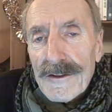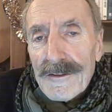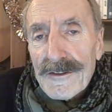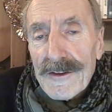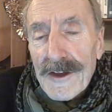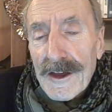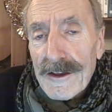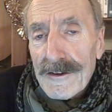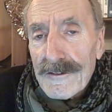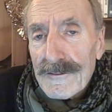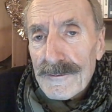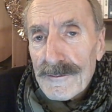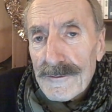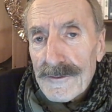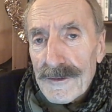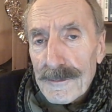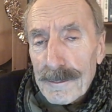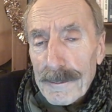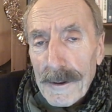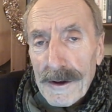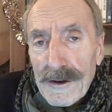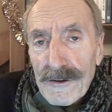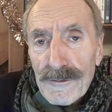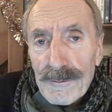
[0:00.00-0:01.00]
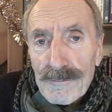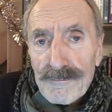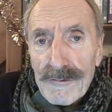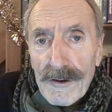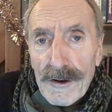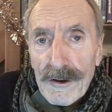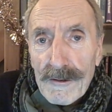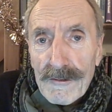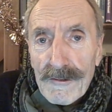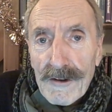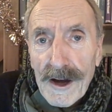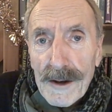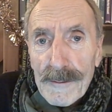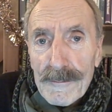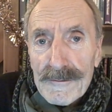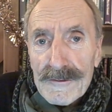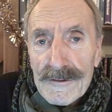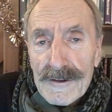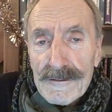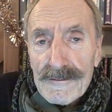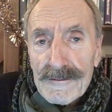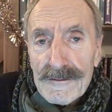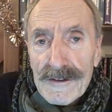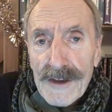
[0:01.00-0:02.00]
Their space
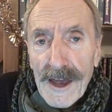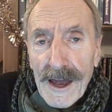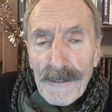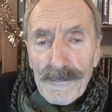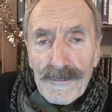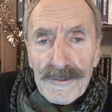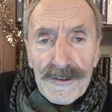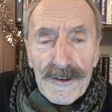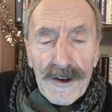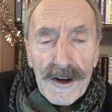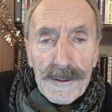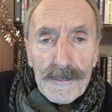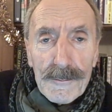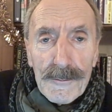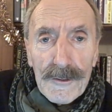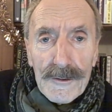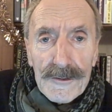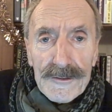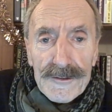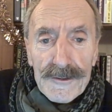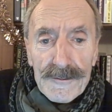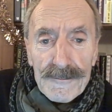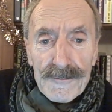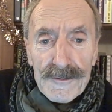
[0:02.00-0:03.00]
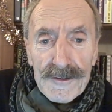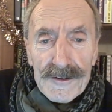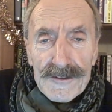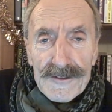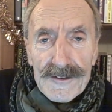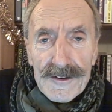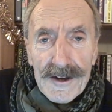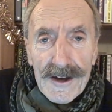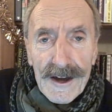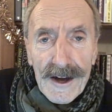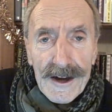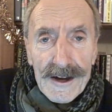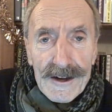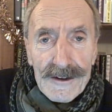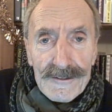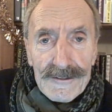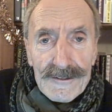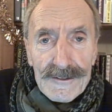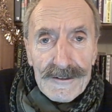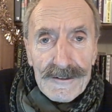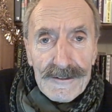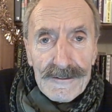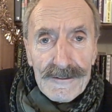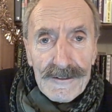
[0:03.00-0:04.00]
programmes are damn sight more
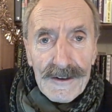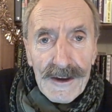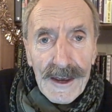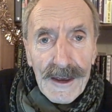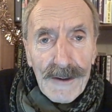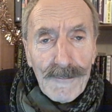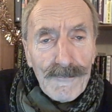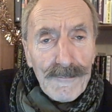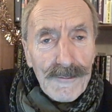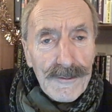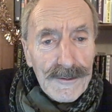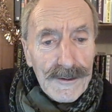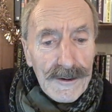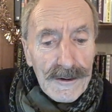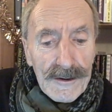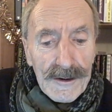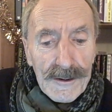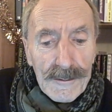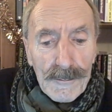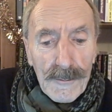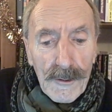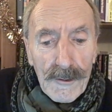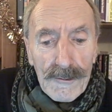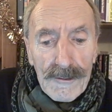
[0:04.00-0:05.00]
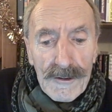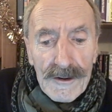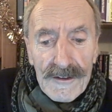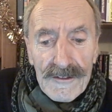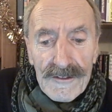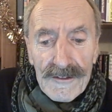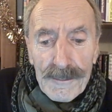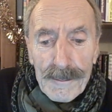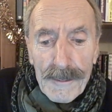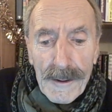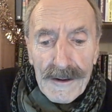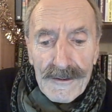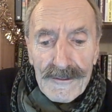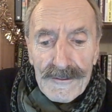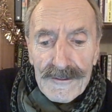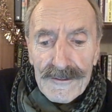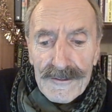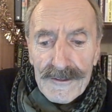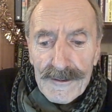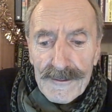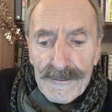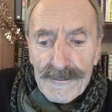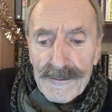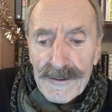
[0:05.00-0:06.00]
sophisticated and infinitely more
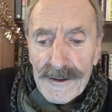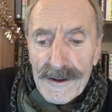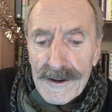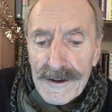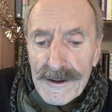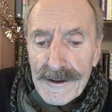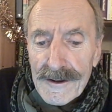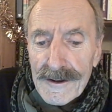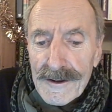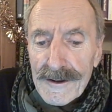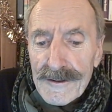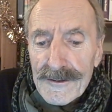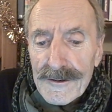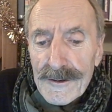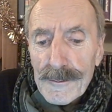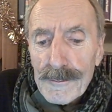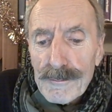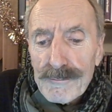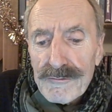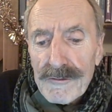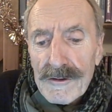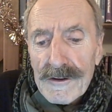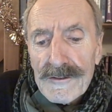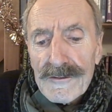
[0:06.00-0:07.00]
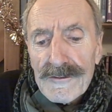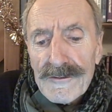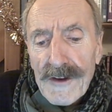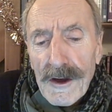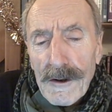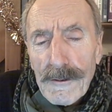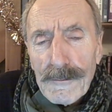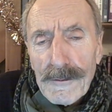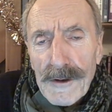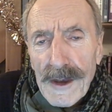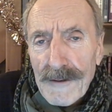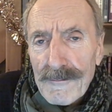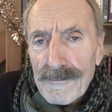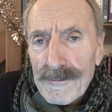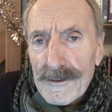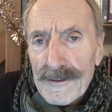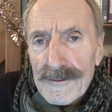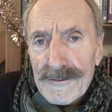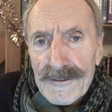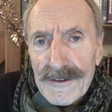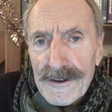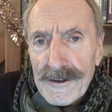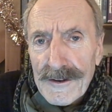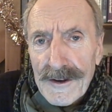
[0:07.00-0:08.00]
expensive than Britain's own
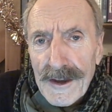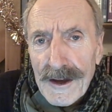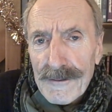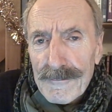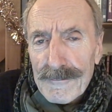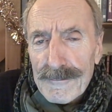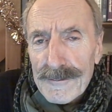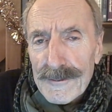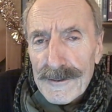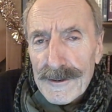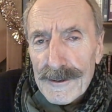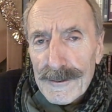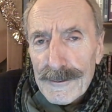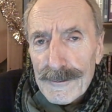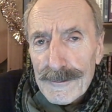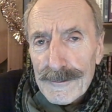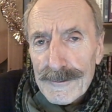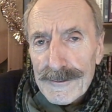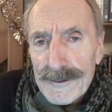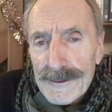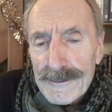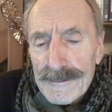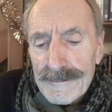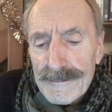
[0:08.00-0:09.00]
efforts in that field.